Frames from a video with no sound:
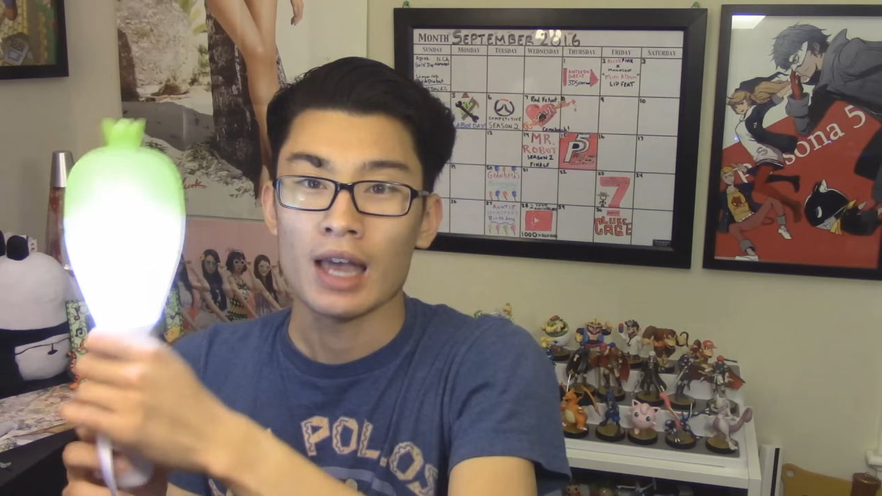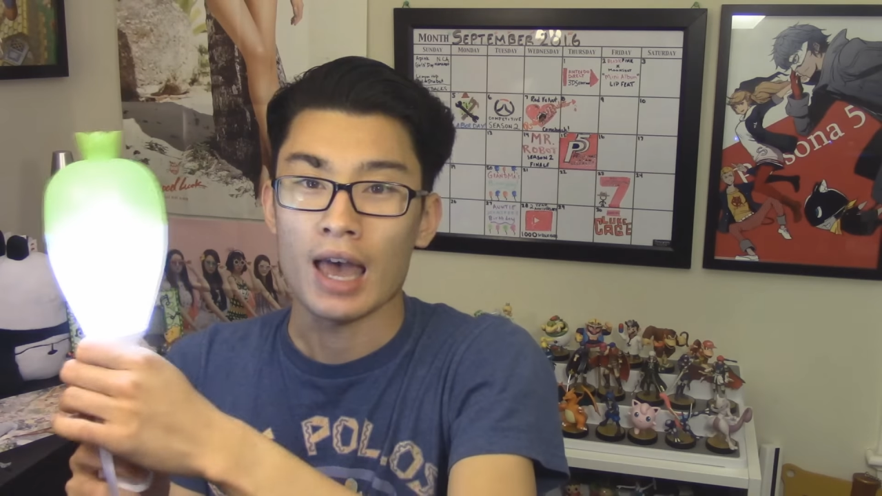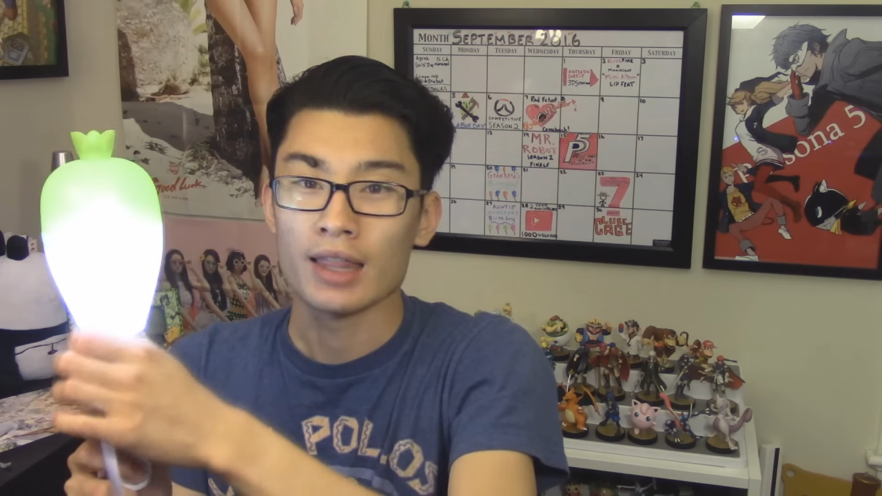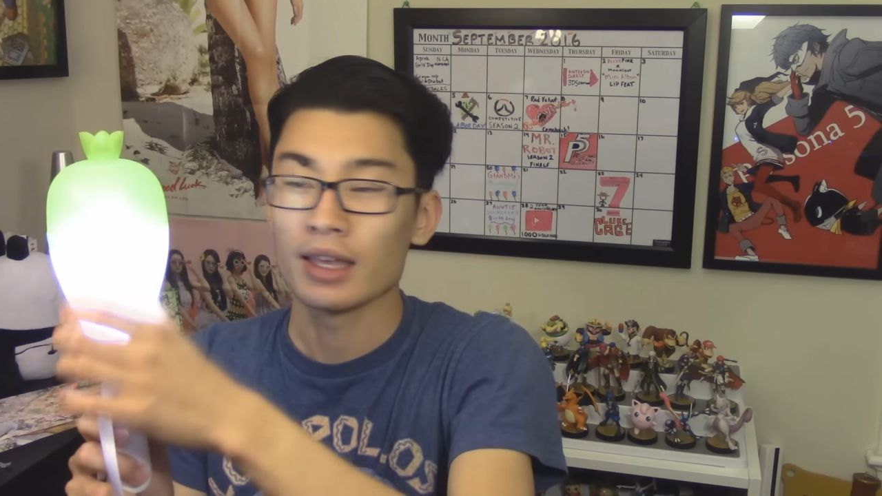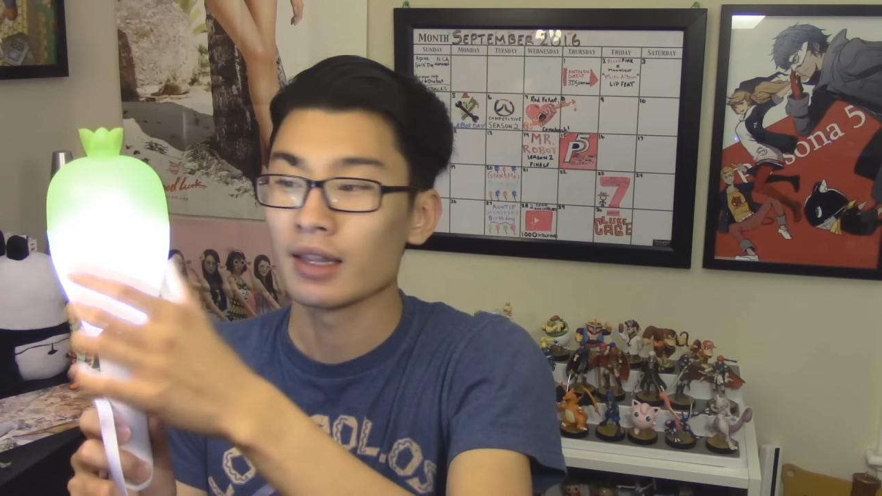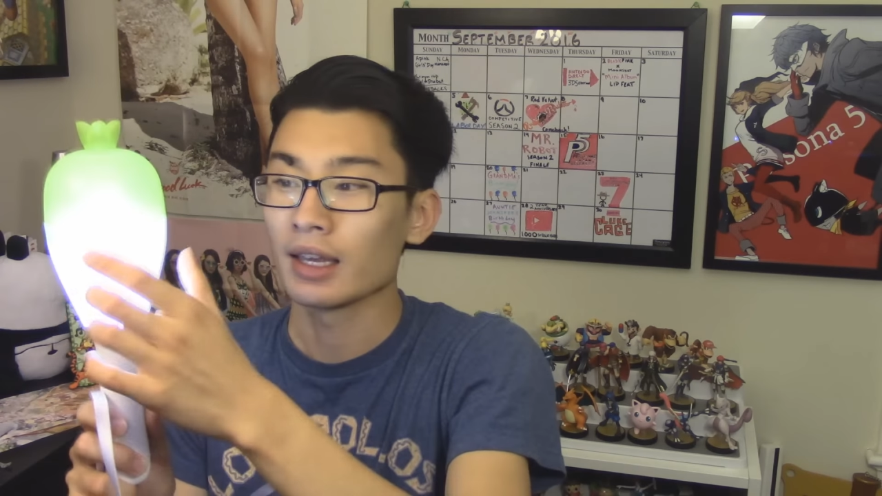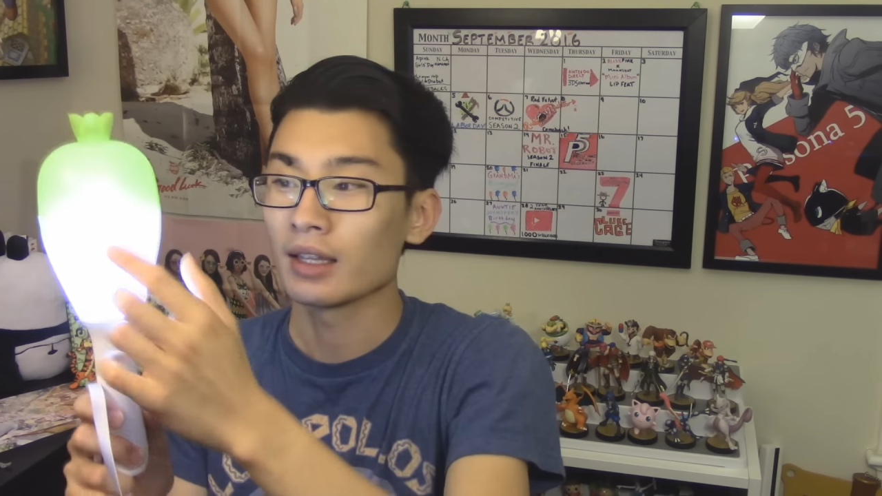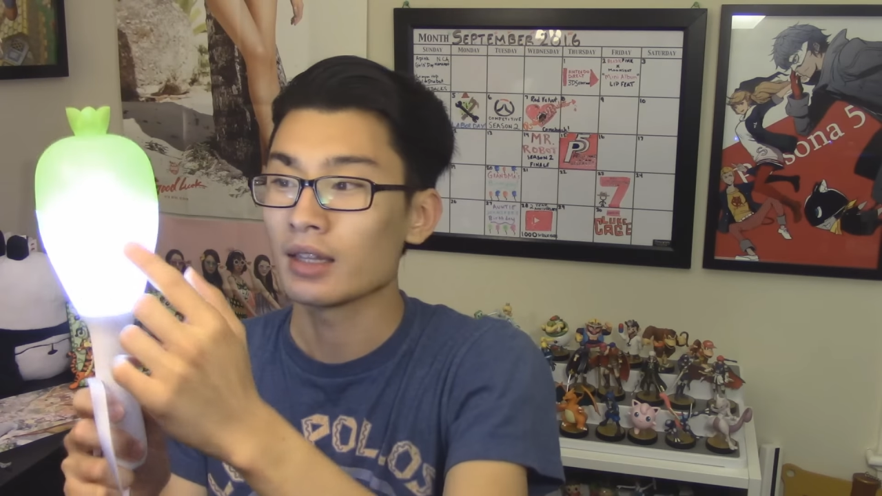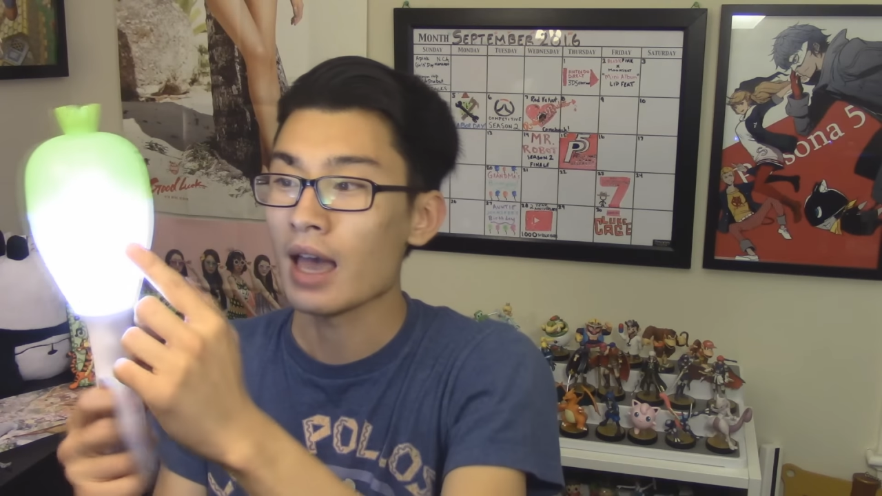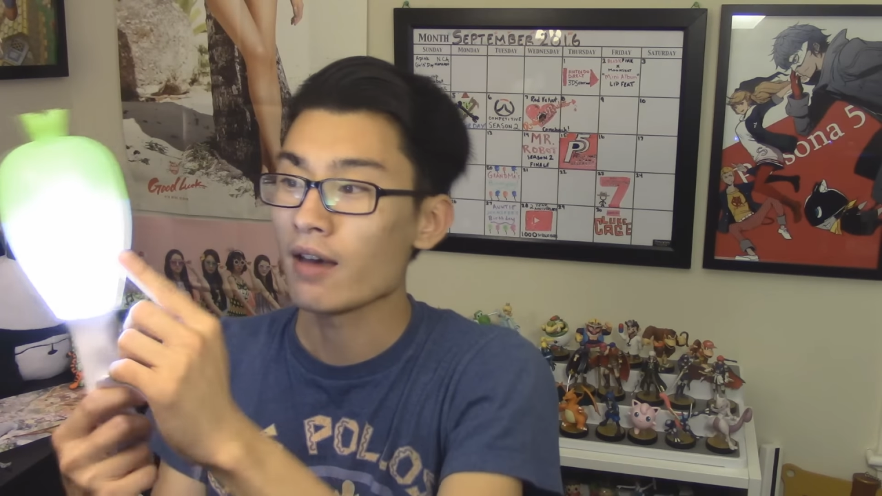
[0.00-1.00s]
and then,
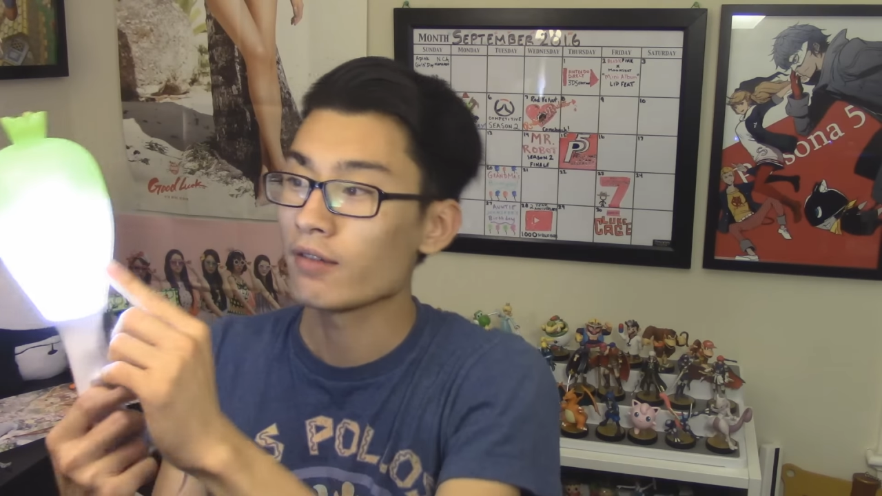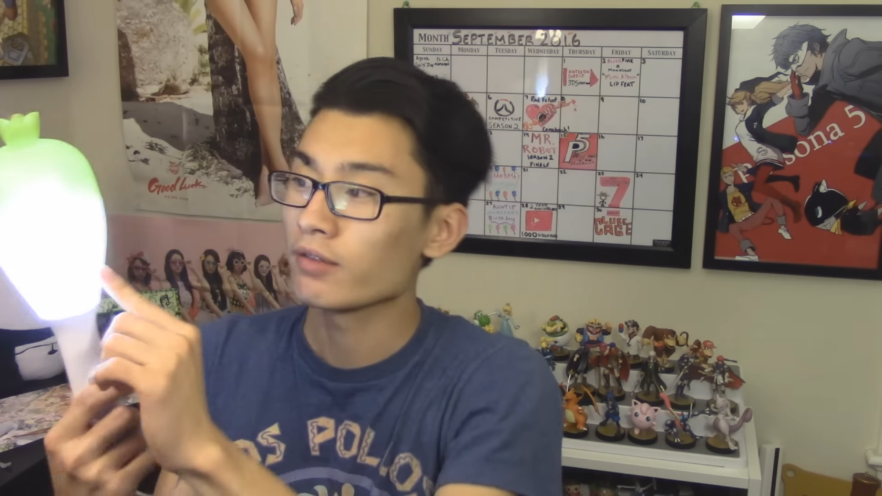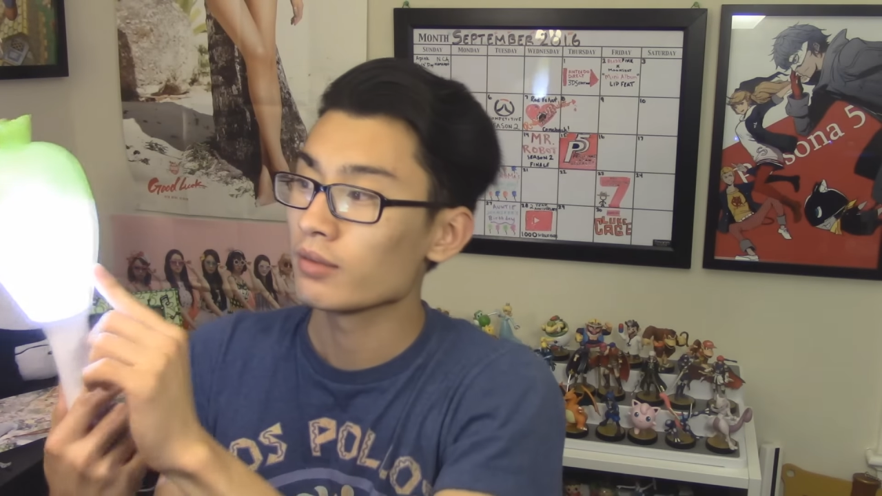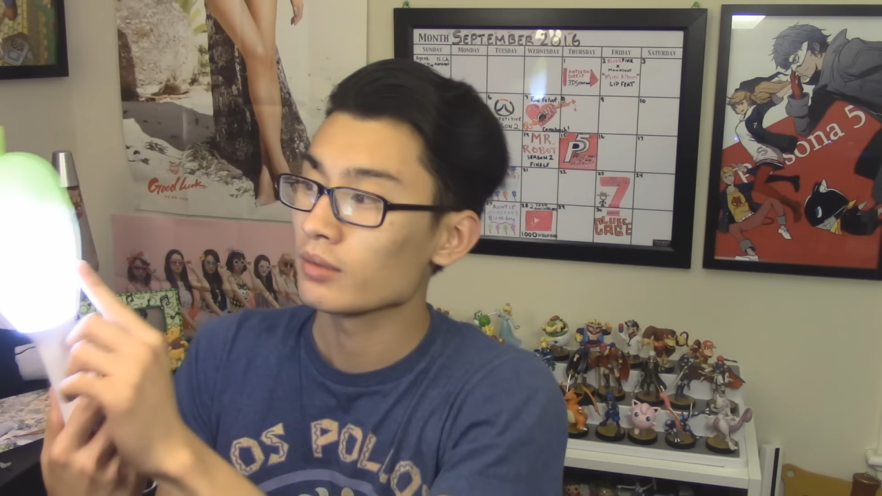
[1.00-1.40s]
like, it